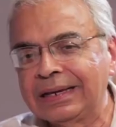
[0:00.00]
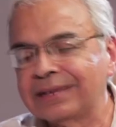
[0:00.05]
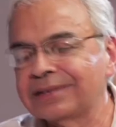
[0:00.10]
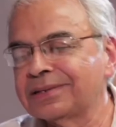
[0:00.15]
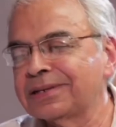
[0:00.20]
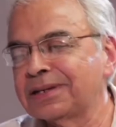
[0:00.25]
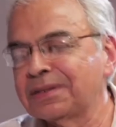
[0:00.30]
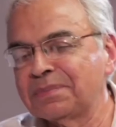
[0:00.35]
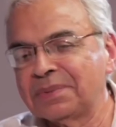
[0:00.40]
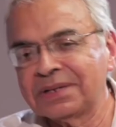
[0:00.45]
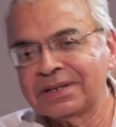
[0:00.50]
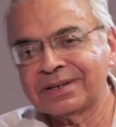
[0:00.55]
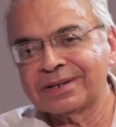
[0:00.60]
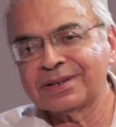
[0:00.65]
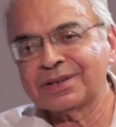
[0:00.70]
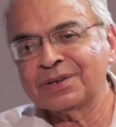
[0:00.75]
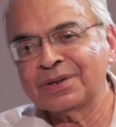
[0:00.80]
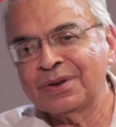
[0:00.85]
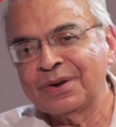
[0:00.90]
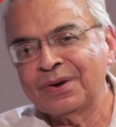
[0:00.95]
ACE
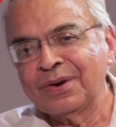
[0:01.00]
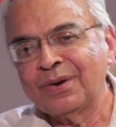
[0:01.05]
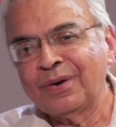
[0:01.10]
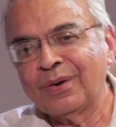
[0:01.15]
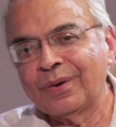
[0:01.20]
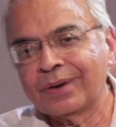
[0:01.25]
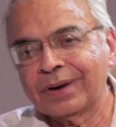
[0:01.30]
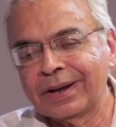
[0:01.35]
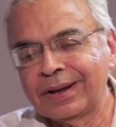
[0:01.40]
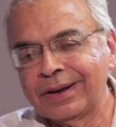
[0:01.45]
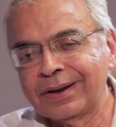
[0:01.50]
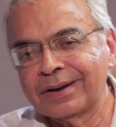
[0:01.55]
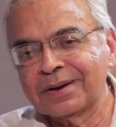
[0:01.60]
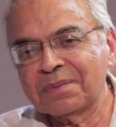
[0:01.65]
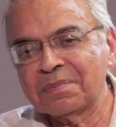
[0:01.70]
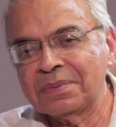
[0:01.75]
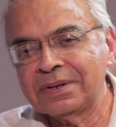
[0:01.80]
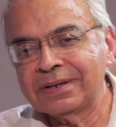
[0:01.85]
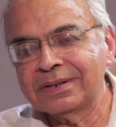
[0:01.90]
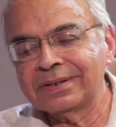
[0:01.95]
inhibitors or
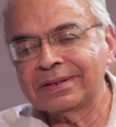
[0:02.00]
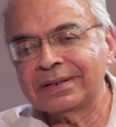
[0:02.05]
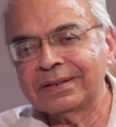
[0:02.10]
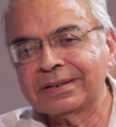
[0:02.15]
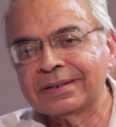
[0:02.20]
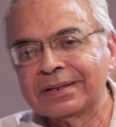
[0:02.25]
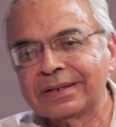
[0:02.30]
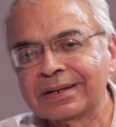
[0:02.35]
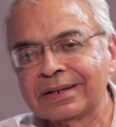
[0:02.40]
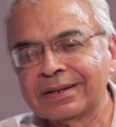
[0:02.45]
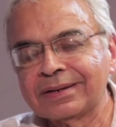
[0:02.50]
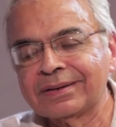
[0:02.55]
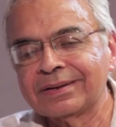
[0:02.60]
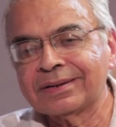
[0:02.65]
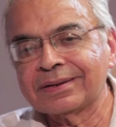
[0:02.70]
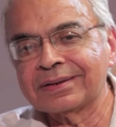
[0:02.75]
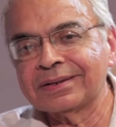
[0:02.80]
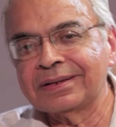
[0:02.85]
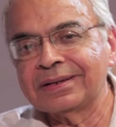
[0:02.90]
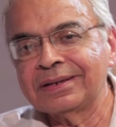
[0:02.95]
ARBs. The second
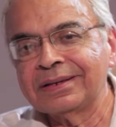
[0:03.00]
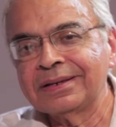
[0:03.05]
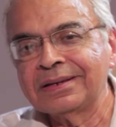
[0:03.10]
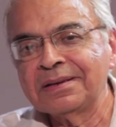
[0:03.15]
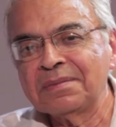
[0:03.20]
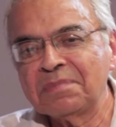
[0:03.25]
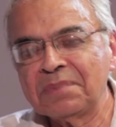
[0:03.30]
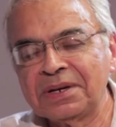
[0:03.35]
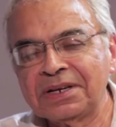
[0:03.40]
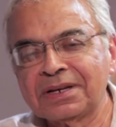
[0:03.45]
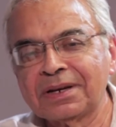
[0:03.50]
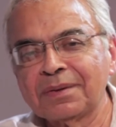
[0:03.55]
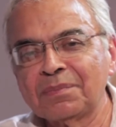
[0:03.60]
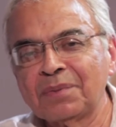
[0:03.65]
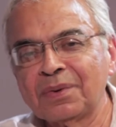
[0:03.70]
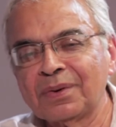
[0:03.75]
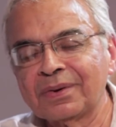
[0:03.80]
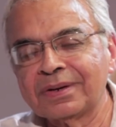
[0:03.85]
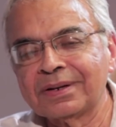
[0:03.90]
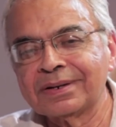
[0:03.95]
are the beta
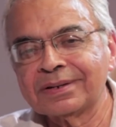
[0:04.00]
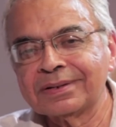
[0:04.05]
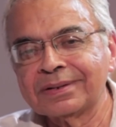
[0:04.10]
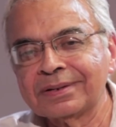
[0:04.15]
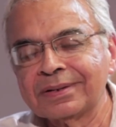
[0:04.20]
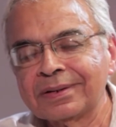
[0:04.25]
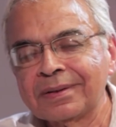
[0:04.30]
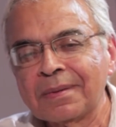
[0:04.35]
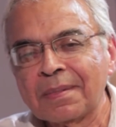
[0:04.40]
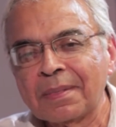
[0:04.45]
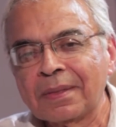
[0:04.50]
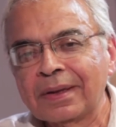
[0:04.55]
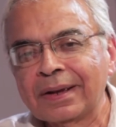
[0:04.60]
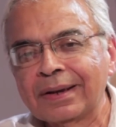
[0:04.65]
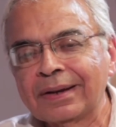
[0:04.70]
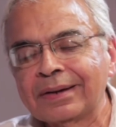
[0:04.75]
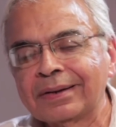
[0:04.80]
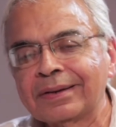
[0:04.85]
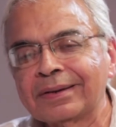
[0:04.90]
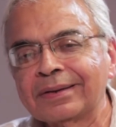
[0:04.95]
blockers.
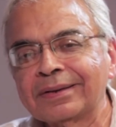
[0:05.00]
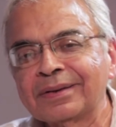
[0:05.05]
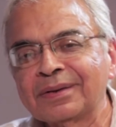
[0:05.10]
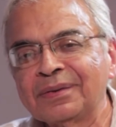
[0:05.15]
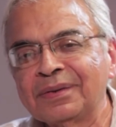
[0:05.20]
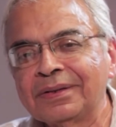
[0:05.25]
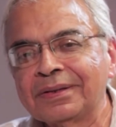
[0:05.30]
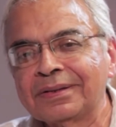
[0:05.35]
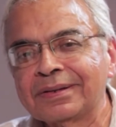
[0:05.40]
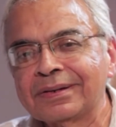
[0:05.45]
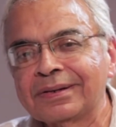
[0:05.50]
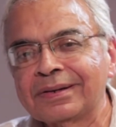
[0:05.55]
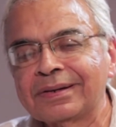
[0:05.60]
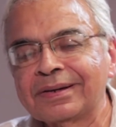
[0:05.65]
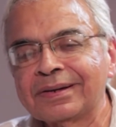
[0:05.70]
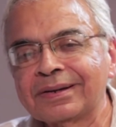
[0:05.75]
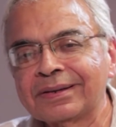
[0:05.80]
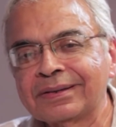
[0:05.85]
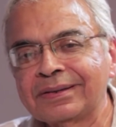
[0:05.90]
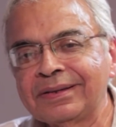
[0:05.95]
And the
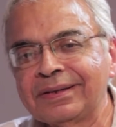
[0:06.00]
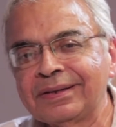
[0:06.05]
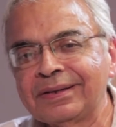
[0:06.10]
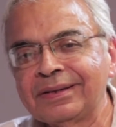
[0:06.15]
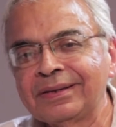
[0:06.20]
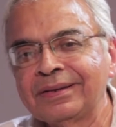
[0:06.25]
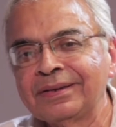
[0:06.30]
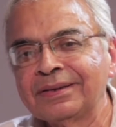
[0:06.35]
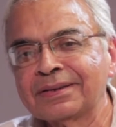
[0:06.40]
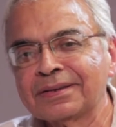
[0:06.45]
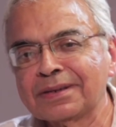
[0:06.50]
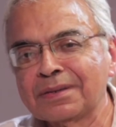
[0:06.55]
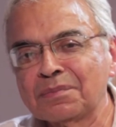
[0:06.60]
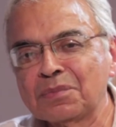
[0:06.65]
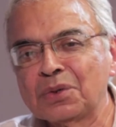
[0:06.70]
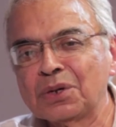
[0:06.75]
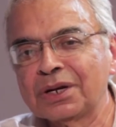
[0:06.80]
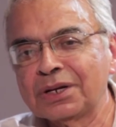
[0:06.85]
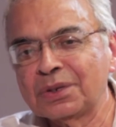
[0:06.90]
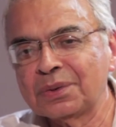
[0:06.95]
third are the
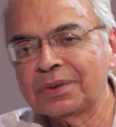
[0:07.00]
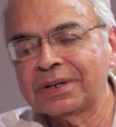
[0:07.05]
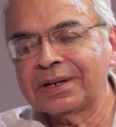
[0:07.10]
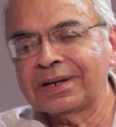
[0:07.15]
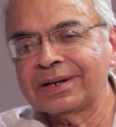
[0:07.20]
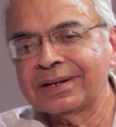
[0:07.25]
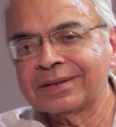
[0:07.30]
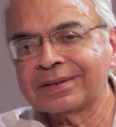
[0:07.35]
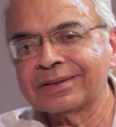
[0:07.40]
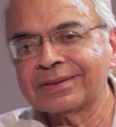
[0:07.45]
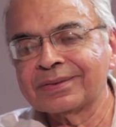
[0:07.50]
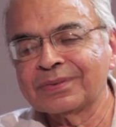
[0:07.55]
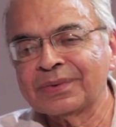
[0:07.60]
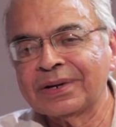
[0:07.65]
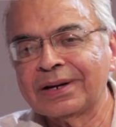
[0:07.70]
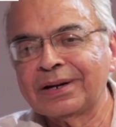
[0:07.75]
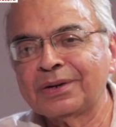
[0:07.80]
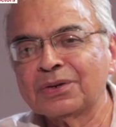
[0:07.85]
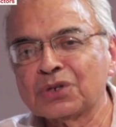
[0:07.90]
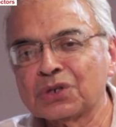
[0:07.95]
some diuretics,
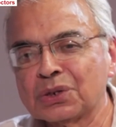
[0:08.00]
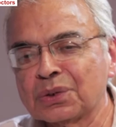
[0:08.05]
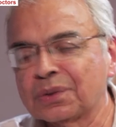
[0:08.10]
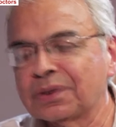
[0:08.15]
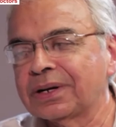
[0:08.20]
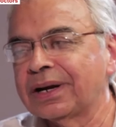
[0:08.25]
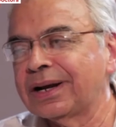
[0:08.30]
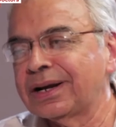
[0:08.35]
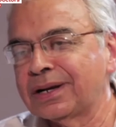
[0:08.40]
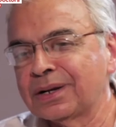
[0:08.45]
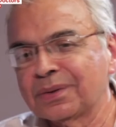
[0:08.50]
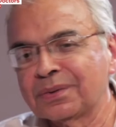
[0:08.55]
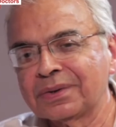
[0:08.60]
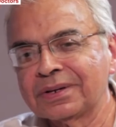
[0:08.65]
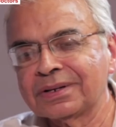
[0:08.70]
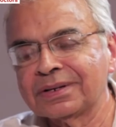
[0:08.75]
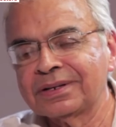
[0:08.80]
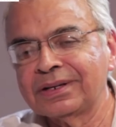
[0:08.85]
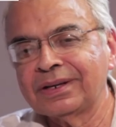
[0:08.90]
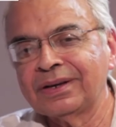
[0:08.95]
aldosterone
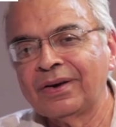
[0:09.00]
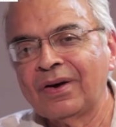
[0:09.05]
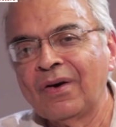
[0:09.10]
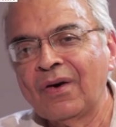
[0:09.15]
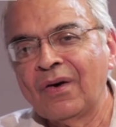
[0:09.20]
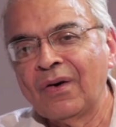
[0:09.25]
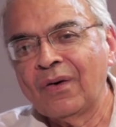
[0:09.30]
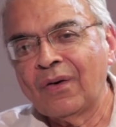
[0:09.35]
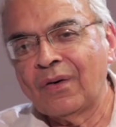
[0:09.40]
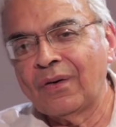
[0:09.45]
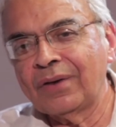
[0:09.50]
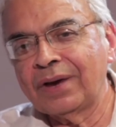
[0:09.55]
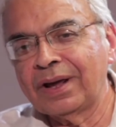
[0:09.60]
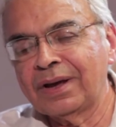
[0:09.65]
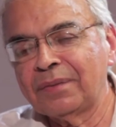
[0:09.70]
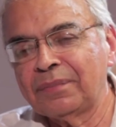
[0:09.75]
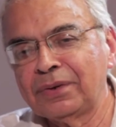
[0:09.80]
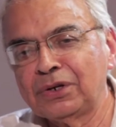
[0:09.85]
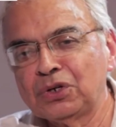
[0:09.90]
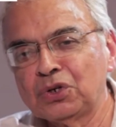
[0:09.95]
antagonists. They all
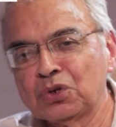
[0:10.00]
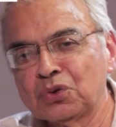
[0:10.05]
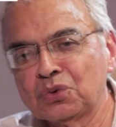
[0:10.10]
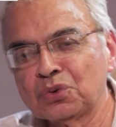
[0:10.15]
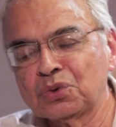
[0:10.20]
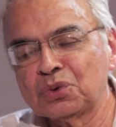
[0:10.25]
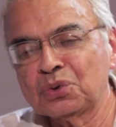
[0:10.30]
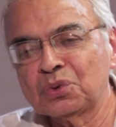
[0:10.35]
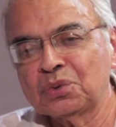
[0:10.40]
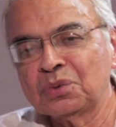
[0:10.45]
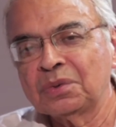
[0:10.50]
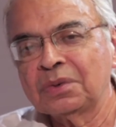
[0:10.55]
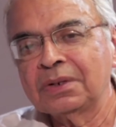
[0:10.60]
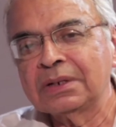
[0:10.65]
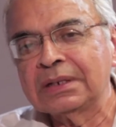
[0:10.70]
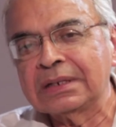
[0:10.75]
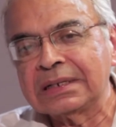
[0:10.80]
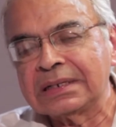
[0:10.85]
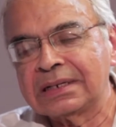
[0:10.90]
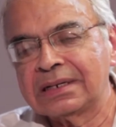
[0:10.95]
have been shown to
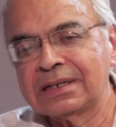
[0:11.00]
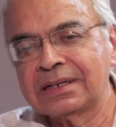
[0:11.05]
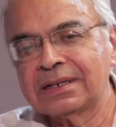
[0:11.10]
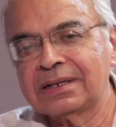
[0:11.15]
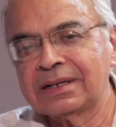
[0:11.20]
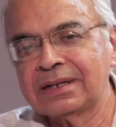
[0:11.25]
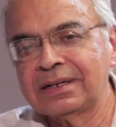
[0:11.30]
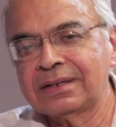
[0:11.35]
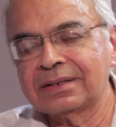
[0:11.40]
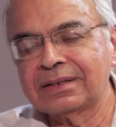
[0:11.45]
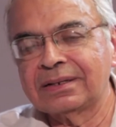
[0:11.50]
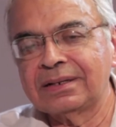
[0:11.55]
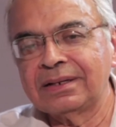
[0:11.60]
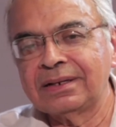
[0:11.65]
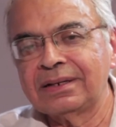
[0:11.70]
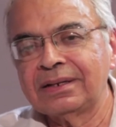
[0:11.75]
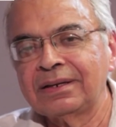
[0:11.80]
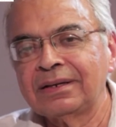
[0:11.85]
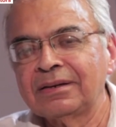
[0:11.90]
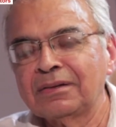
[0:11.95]
decrease
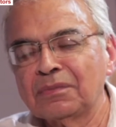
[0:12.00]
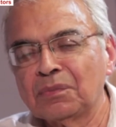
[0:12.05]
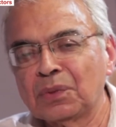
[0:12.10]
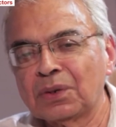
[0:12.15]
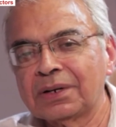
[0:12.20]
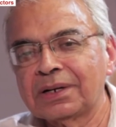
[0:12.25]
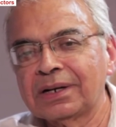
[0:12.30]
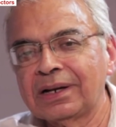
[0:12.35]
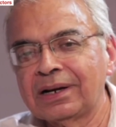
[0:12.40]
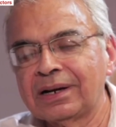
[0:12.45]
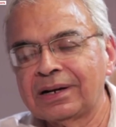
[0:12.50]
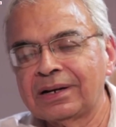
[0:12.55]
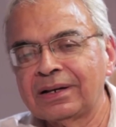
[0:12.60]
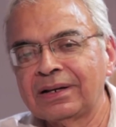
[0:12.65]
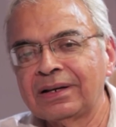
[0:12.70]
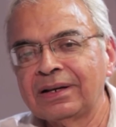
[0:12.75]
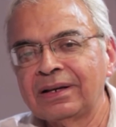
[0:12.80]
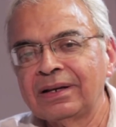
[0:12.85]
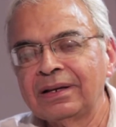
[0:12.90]
the mortality.